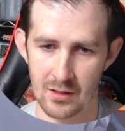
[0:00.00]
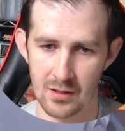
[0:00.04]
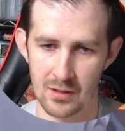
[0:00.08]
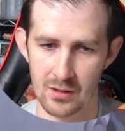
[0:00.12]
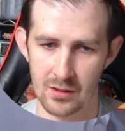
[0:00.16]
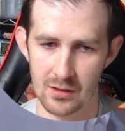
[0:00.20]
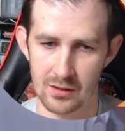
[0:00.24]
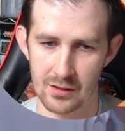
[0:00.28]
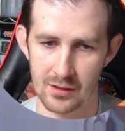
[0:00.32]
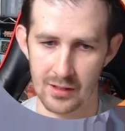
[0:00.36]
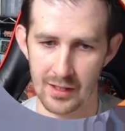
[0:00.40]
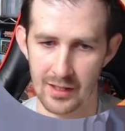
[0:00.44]

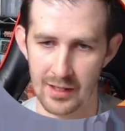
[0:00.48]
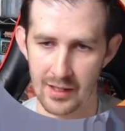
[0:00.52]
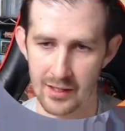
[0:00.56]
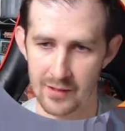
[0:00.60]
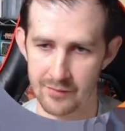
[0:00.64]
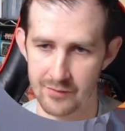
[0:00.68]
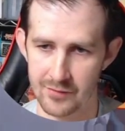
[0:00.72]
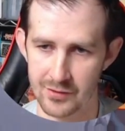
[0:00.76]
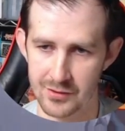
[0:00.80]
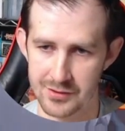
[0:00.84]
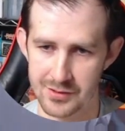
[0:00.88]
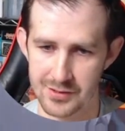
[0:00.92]
Okay,
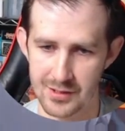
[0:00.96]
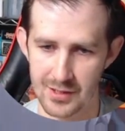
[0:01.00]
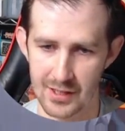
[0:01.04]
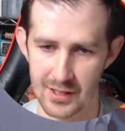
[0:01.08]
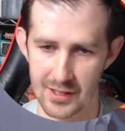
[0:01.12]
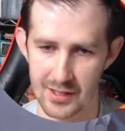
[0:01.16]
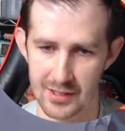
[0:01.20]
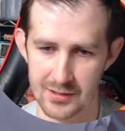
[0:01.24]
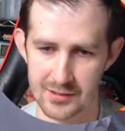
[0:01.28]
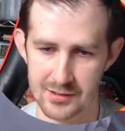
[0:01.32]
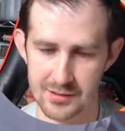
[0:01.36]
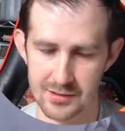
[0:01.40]
Anvil's
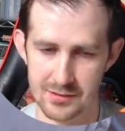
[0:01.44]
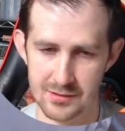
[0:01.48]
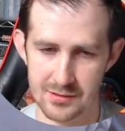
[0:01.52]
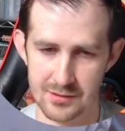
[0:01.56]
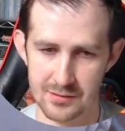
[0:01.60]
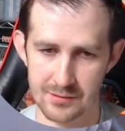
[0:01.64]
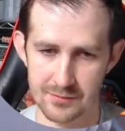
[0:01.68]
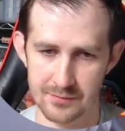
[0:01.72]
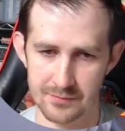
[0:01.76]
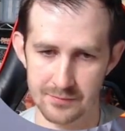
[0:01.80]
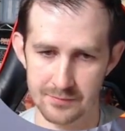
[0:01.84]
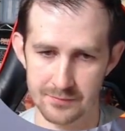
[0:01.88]
nice.
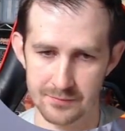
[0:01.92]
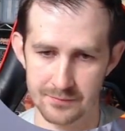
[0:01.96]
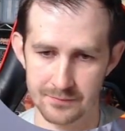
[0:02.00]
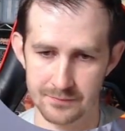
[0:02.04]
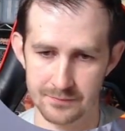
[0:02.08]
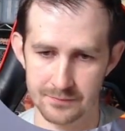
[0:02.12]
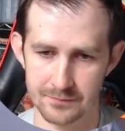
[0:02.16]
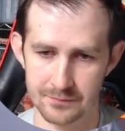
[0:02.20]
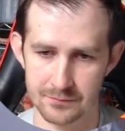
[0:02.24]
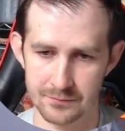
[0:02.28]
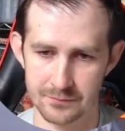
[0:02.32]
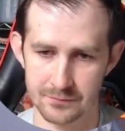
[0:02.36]

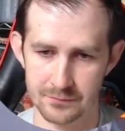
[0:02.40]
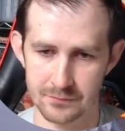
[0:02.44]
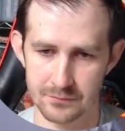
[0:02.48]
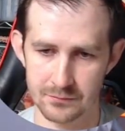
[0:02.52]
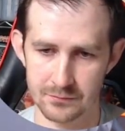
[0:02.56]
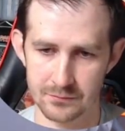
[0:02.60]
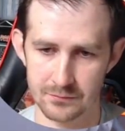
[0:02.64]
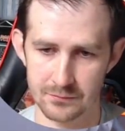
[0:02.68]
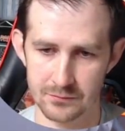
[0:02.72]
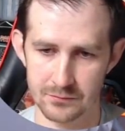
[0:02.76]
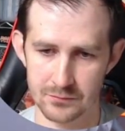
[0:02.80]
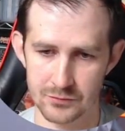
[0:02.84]

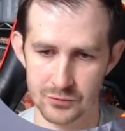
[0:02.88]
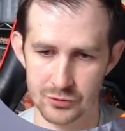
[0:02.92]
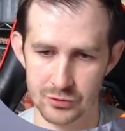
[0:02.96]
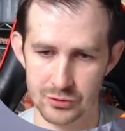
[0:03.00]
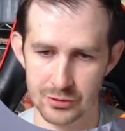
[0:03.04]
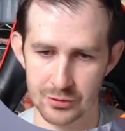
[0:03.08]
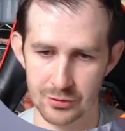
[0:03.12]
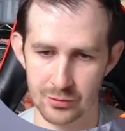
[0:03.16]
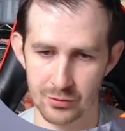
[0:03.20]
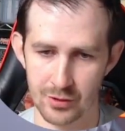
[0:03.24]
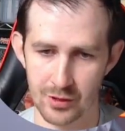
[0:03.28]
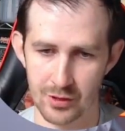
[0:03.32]

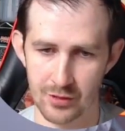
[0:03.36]
So we'll go